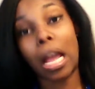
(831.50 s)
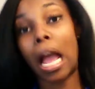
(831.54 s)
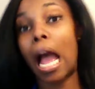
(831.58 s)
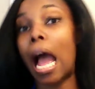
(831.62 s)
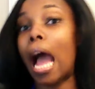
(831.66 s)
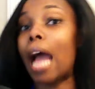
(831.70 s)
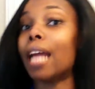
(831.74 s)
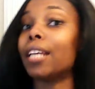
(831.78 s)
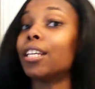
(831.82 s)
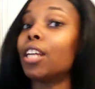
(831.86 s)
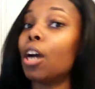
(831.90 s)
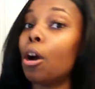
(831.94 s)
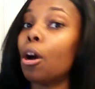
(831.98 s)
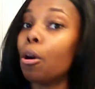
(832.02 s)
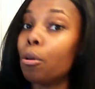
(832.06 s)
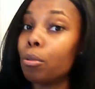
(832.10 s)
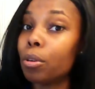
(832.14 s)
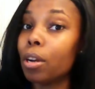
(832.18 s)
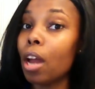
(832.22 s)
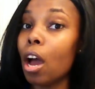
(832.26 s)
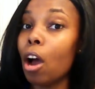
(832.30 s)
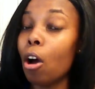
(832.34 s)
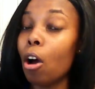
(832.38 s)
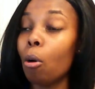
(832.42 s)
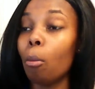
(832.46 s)
I
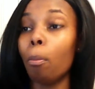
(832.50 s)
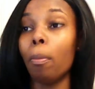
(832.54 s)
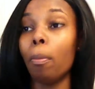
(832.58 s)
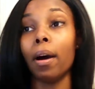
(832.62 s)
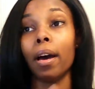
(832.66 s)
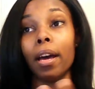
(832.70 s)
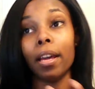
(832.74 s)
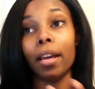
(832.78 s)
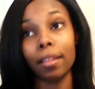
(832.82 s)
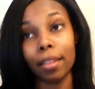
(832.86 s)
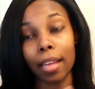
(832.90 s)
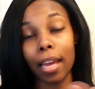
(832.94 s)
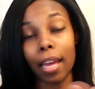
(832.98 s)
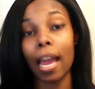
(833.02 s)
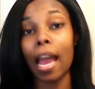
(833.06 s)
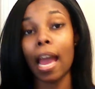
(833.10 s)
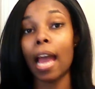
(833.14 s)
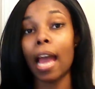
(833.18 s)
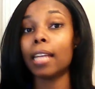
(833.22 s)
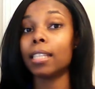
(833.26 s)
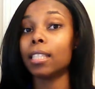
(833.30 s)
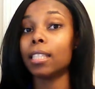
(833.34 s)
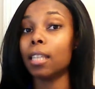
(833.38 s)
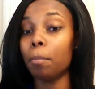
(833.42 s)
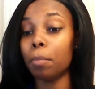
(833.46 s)
don't know, but they
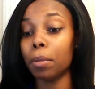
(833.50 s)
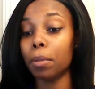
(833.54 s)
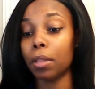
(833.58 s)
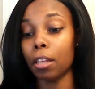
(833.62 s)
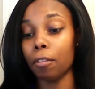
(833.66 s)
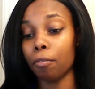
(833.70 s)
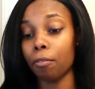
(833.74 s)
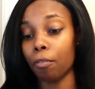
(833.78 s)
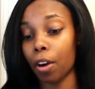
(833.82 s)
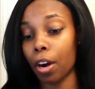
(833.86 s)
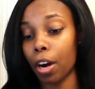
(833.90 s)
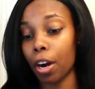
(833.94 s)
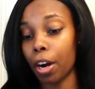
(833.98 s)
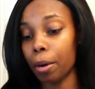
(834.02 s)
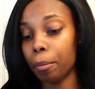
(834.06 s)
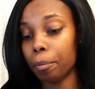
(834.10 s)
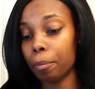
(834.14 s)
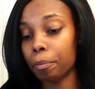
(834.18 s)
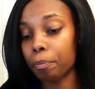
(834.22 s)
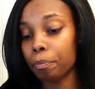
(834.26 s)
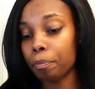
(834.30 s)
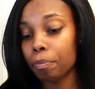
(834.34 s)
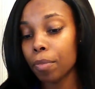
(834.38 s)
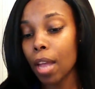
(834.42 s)
had sympathy for her.